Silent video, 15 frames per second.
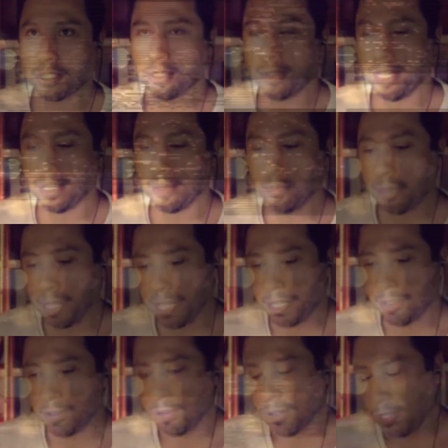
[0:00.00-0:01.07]
Most of the
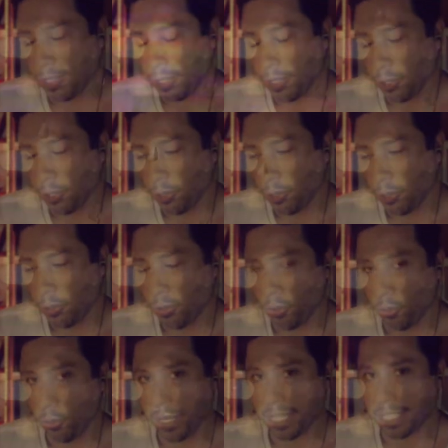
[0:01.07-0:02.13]
negative thoughts
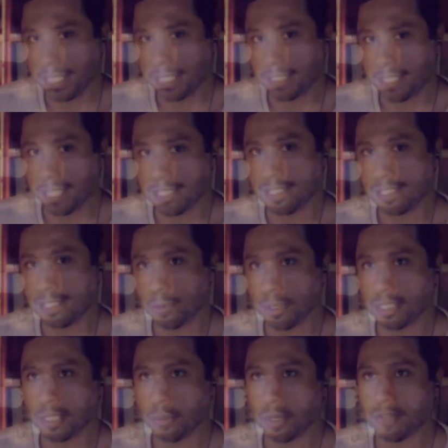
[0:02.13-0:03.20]
don't come to me
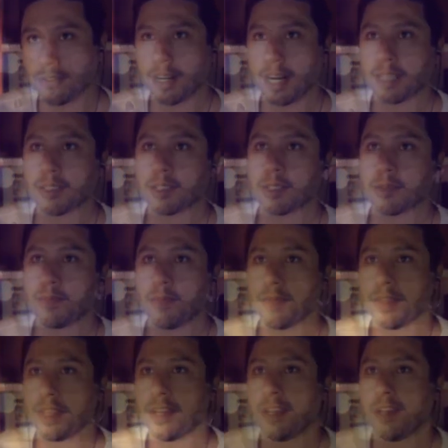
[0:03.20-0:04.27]
until I'm neck deep in my
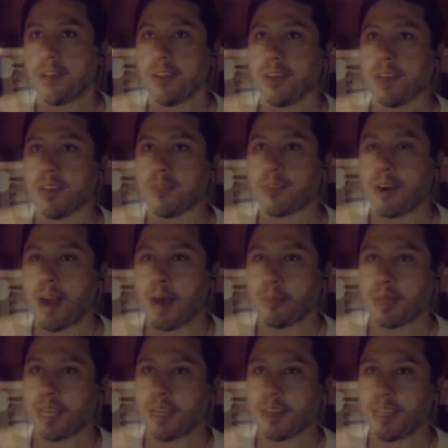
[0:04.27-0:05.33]
reading. I
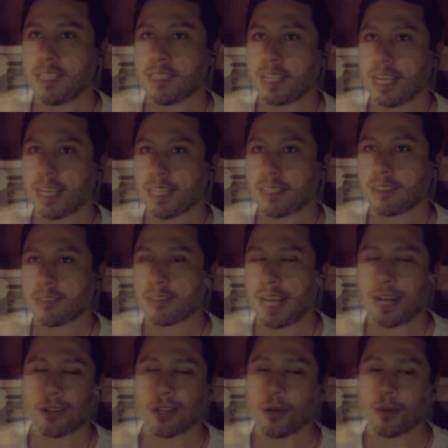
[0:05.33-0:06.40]
need to be aware of what the
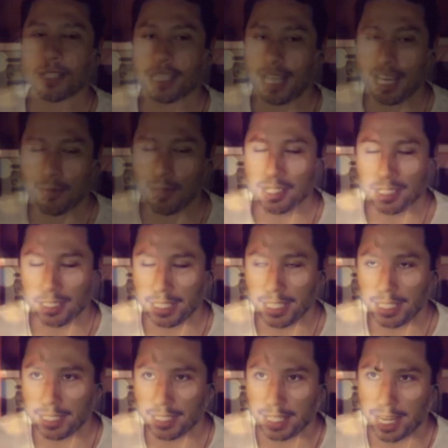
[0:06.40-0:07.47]
sidebar will do for my
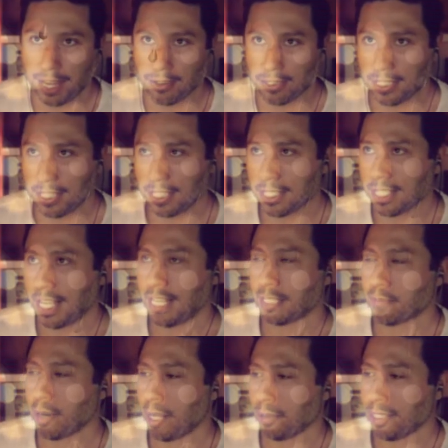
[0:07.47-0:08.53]
frame and
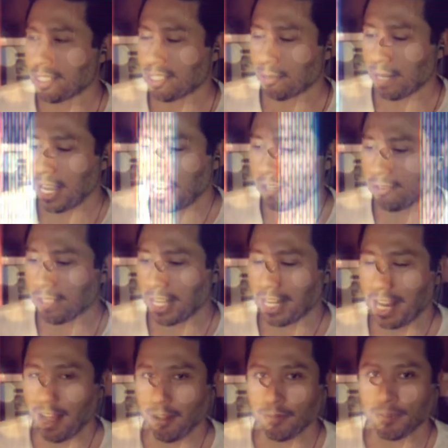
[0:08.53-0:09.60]
make sure I have the time to
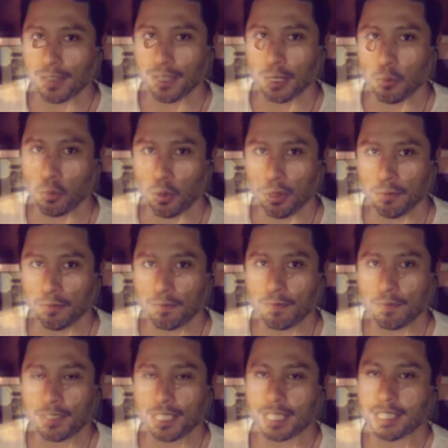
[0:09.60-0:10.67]
digest and reflect before I go
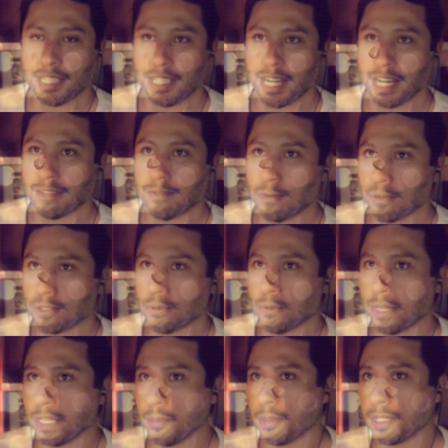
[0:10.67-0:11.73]
back to relationship mode
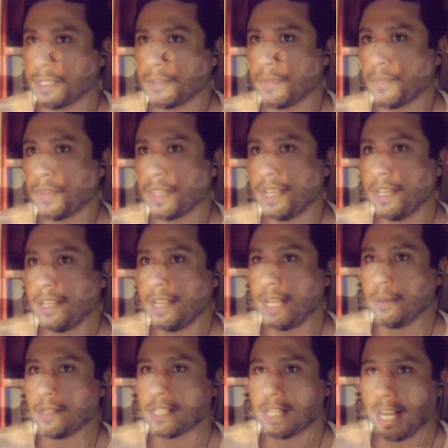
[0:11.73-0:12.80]
with the wife.
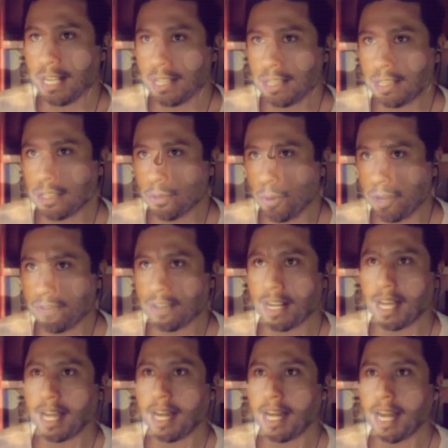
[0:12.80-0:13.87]
For example,
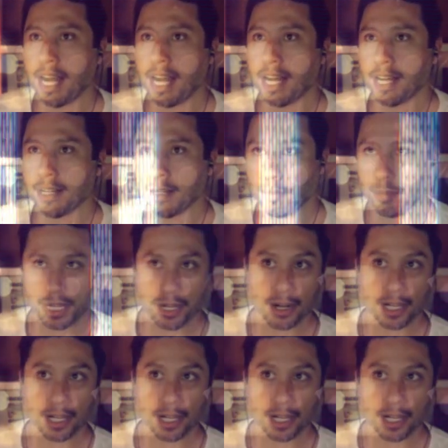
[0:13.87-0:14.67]
I lift in the morning